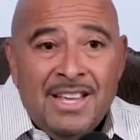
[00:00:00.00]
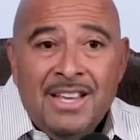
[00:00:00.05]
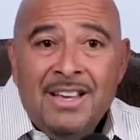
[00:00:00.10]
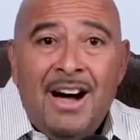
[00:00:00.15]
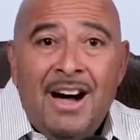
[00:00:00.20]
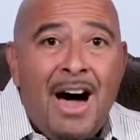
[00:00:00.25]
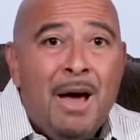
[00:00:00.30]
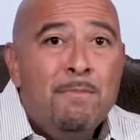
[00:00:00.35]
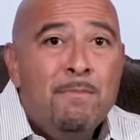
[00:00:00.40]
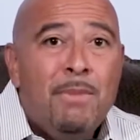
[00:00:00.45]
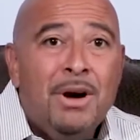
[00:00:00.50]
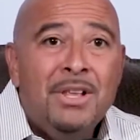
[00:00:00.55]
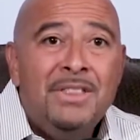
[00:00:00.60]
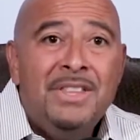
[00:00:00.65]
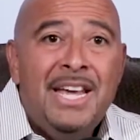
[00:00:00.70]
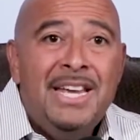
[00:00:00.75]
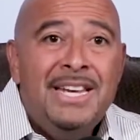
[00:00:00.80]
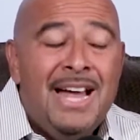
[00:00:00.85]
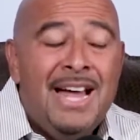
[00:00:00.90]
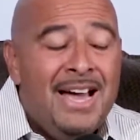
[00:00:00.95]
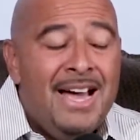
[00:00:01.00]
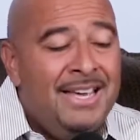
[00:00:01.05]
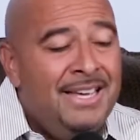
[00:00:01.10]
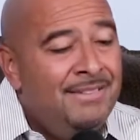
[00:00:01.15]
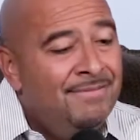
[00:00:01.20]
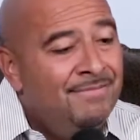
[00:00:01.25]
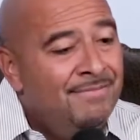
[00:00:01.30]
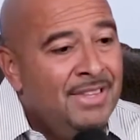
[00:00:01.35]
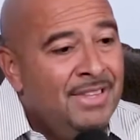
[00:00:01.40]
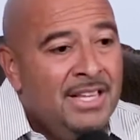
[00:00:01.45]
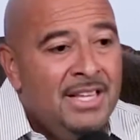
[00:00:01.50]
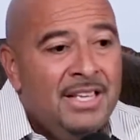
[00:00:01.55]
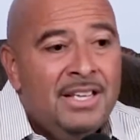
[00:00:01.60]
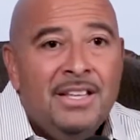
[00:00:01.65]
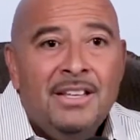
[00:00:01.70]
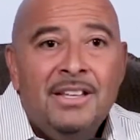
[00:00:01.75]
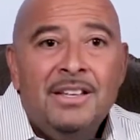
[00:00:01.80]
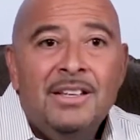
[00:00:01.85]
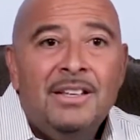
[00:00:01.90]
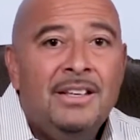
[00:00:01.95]
on Monday night,
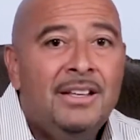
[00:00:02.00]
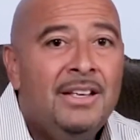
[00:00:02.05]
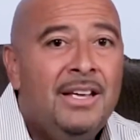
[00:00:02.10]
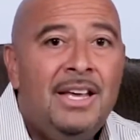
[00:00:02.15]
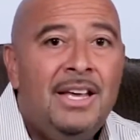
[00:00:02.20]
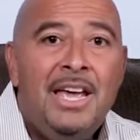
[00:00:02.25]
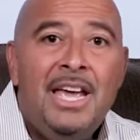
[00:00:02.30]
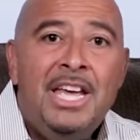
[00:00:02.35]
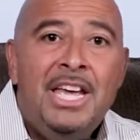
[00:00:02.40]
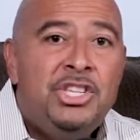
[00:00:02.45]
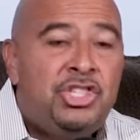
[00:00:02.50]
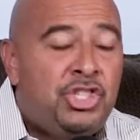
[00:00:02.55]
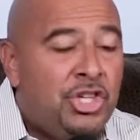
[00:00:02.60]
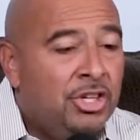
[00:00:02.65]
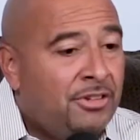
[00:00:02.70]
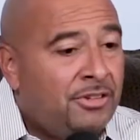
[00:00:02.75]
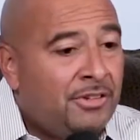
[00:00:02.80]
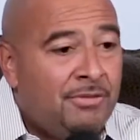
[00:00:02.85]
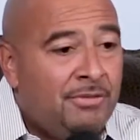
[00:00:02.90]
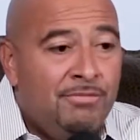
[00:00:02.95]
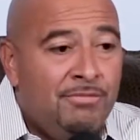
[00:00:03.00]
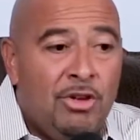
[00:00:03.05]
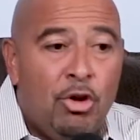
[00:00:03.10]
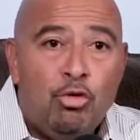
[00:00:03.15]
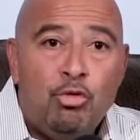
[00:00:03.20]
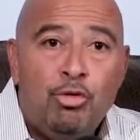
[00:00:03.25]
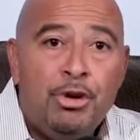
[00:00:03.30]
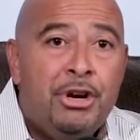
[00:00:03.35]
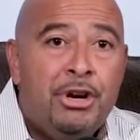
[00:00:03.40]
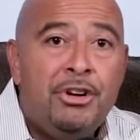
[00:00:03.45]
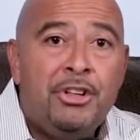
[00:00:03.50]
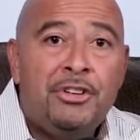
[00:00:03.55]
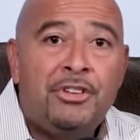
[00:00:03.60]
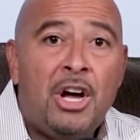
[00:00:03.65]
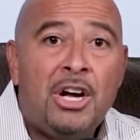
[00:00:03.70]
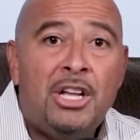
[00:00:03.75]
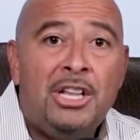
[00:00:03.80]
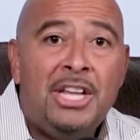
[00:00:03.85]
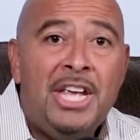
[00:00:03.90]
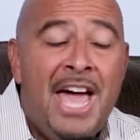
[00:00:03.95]
it just reared his
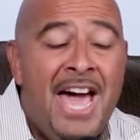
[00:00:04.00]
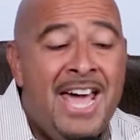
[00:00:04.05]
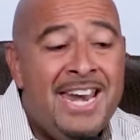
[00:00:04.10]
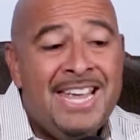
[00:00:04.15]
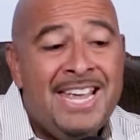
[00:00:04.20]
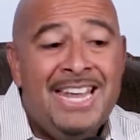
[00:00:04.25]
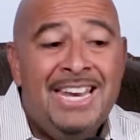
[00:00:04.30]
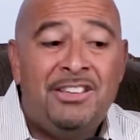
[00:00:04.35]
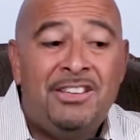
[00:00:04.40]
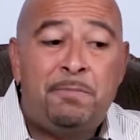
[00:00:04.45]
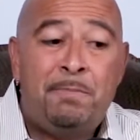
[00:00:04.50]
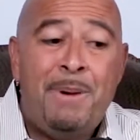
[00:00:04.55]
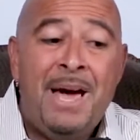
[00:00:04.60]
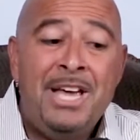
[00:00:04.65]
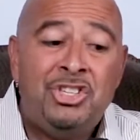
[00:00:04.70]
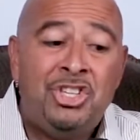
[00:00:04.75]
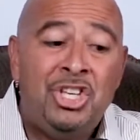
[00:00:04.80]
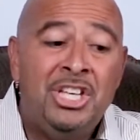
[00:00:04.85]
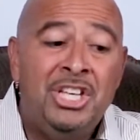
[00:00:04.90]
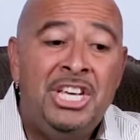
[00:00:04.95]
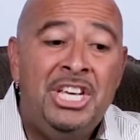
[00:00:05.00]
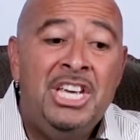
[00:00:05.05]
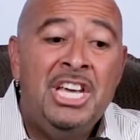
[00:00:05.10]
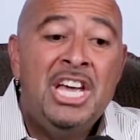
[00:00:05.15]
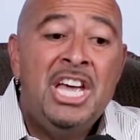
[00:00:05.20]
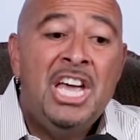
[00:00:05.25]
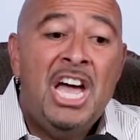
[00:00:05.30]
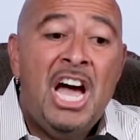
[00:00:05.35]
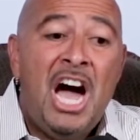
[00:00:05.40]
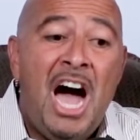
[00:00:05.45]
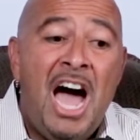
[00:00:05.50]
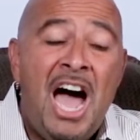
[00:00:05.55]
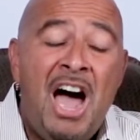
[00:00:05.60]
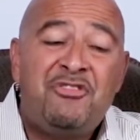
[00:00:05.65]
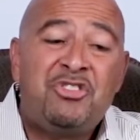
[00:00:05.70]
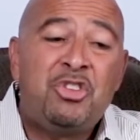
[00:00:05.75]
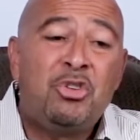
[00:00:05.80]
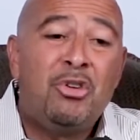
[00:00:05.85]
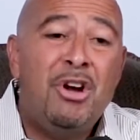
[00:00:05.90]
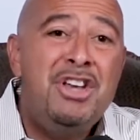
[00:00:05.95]
ugly head again, especially
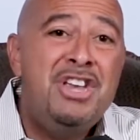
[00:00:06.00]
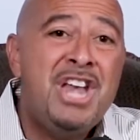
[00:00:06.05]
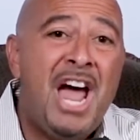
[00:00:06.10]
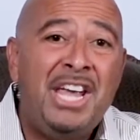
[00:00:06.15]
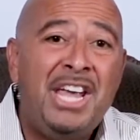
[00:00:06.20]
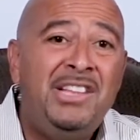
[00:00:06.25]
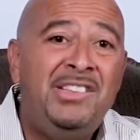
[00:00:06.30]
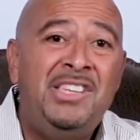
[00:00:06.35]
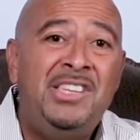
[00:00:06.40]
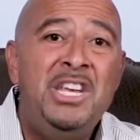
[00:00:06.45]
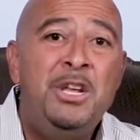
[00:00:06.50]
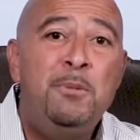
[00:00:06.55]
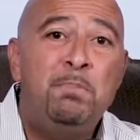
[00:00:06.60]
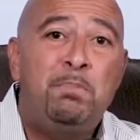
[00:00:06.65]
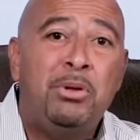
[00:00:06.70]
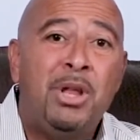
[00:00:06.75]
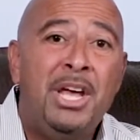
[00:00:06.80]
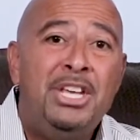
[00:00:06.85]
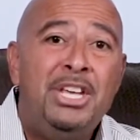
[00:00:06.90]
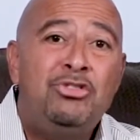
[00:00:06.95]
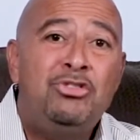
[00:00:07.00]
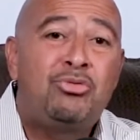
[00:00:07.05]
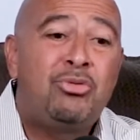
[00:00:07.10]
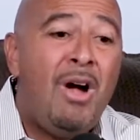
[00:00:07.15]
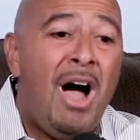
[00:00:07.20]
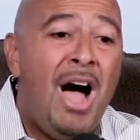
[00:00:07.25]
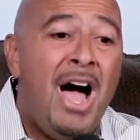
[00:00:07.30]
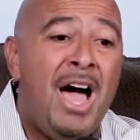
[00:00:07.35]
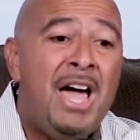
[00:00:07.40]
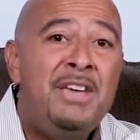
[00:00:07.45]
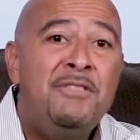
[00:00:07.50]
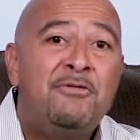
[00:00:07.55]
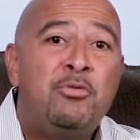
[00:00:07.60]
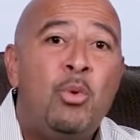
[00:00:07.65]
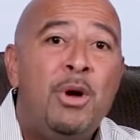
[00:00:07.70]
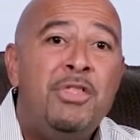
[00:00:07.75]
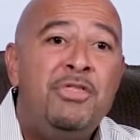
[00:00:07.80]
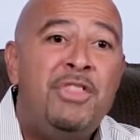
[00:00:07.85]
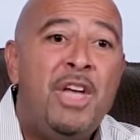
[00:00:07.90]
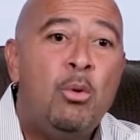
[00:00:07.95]
after a 19 play drive
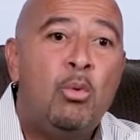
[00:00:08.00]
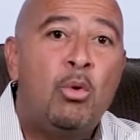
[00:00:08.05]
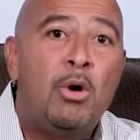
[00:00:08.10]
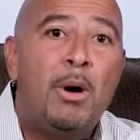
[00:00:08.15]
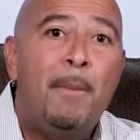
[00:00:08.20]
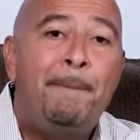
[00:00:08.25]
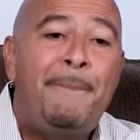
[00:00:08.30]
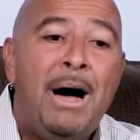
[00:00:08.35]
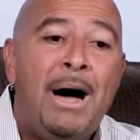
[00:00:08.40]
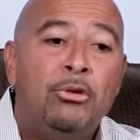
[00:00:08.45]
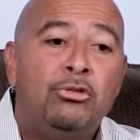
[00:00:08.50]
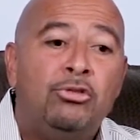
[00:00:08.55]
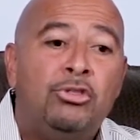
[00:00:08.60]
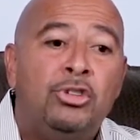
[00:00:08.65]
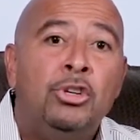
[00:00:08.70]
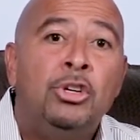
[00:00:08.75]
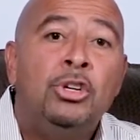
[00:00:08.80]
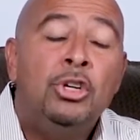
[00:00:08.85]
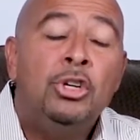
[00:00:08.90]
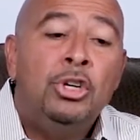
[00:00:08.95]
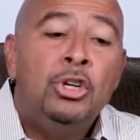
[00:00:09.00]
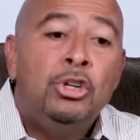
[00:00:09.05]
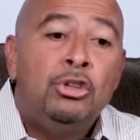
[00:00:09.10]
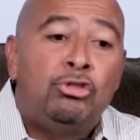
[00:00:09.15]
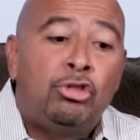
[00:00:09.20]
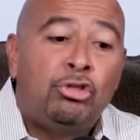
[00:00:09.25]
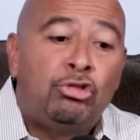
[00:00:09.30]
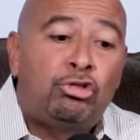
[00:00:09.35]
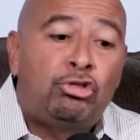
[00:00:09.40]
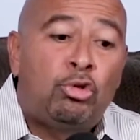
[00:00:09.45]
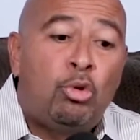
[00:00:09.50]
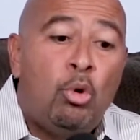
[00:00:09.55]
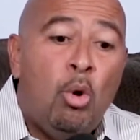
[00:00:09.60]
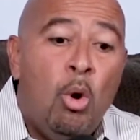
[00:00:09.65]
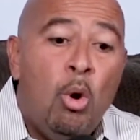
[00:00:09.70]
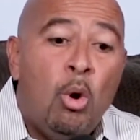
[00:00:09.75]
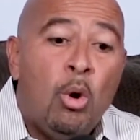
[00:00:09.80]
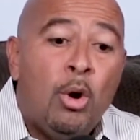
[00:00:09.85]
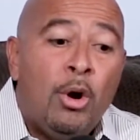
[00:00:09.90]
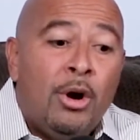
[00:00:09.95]
when they were about to, to
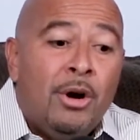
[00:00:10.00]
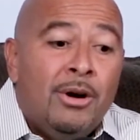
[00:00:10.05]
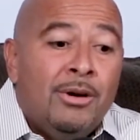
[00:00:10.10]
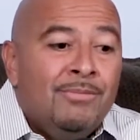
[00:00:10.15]
score.